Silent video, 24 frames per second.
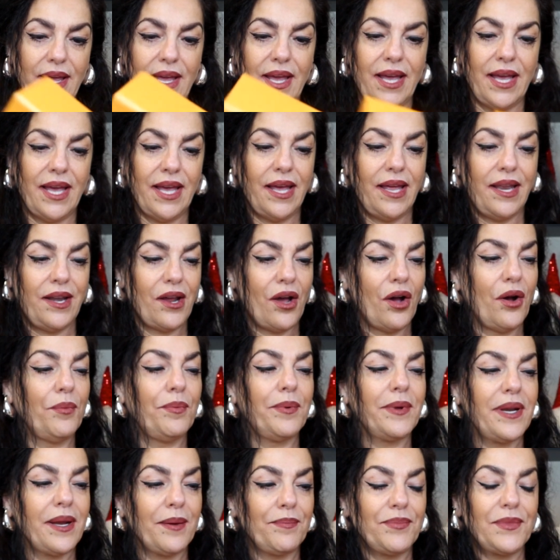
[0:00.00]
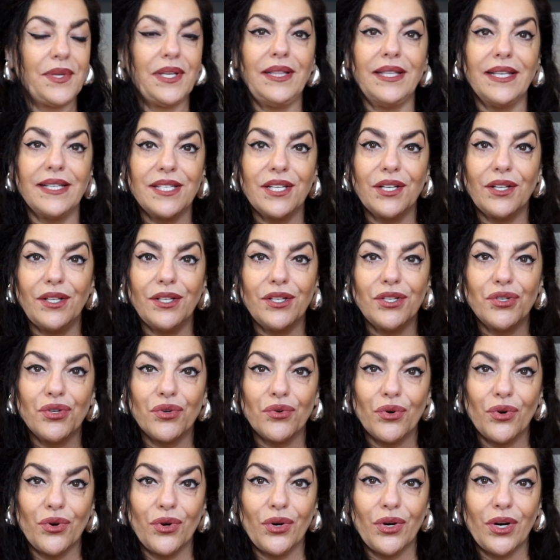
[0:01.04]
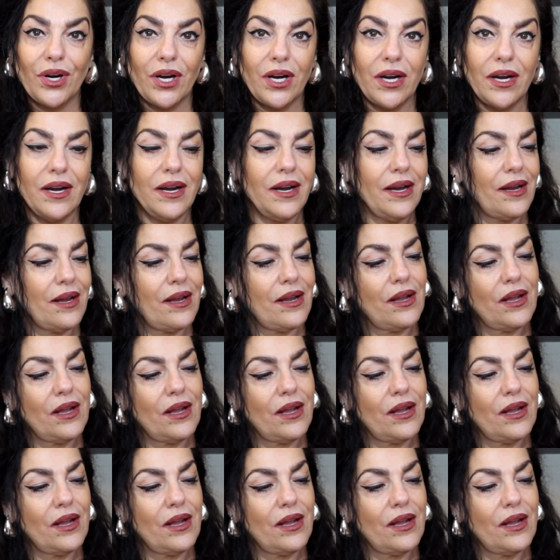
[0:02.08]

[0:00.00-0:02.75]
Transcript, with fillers: and open up the little drawer